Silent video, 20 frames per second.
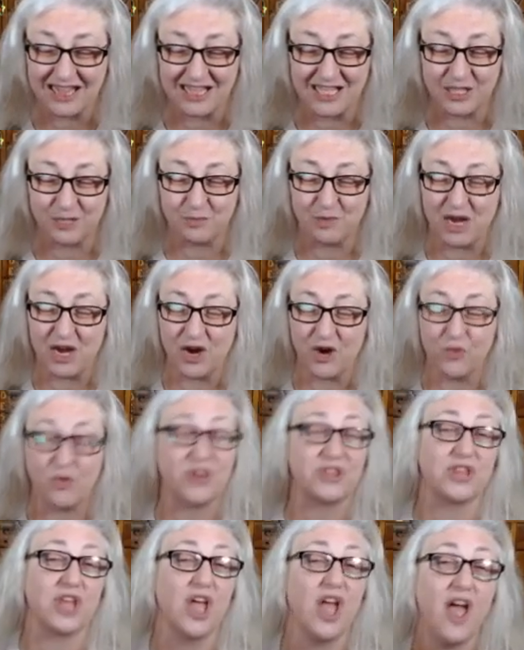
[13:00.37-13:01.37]
this beer
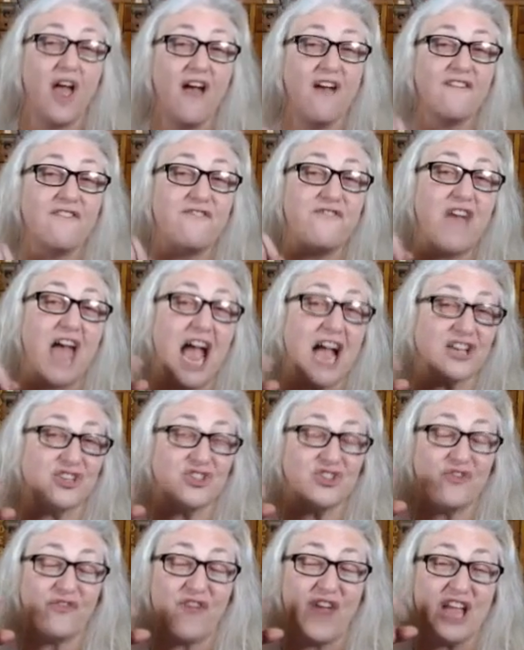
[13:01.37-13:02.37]
with the
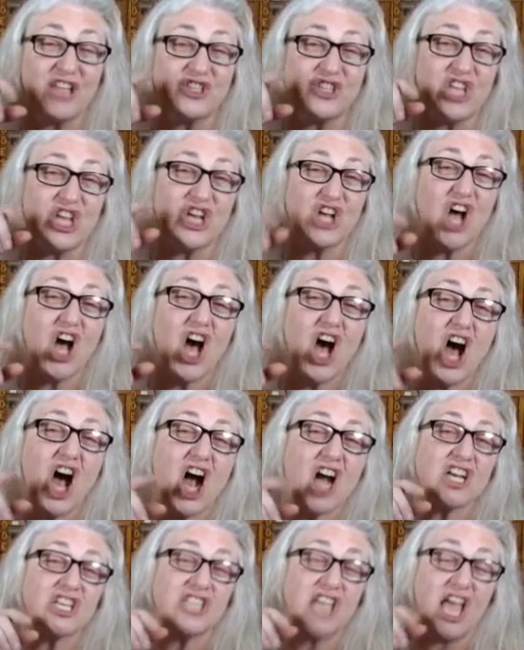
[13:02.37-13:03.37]
fax- fancy
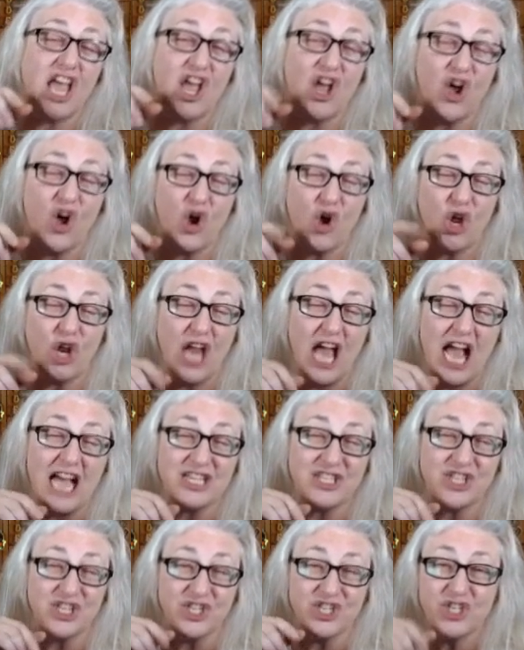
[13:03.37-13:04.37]
cocktail
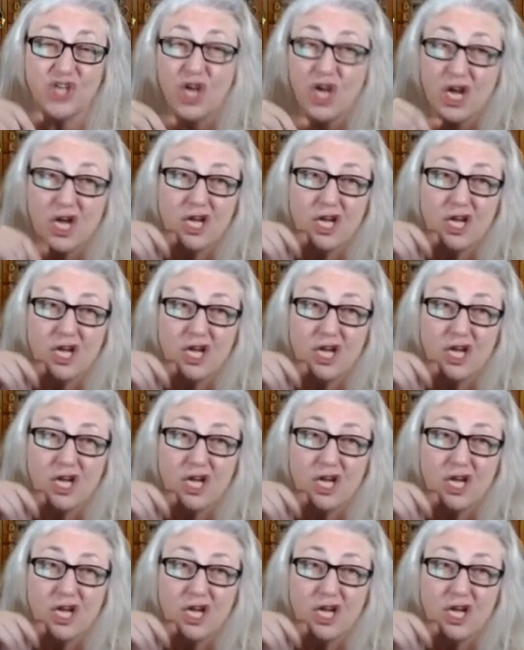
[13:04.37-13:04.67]
glasses.